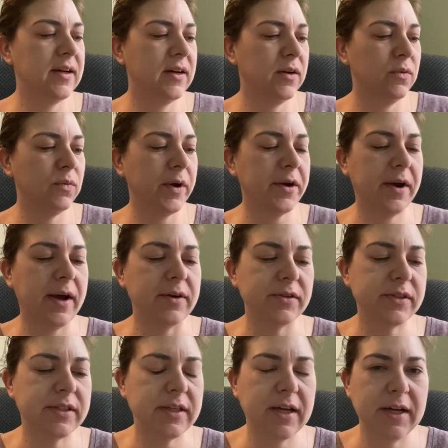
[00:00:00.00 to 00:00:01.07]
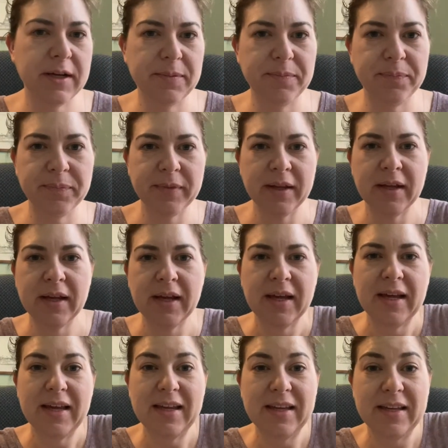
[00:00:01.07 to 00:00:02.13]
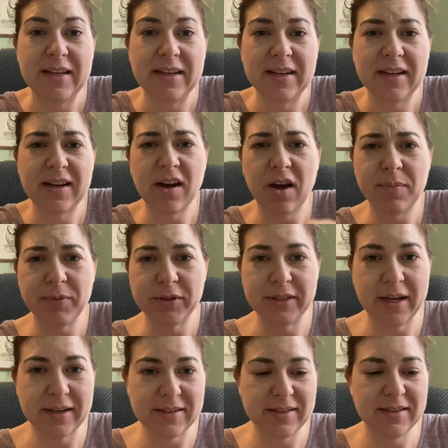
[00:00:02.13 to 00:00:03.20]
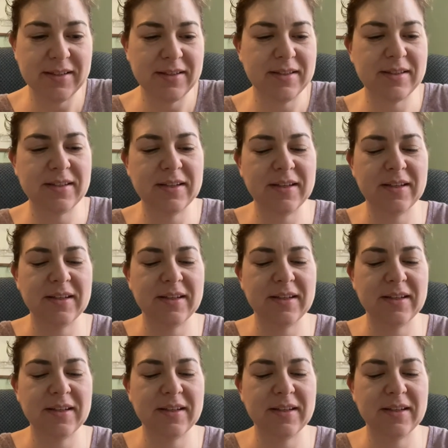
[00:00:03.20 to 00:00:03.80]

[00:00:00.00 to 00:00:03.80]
warehouse in Poplar, Texas.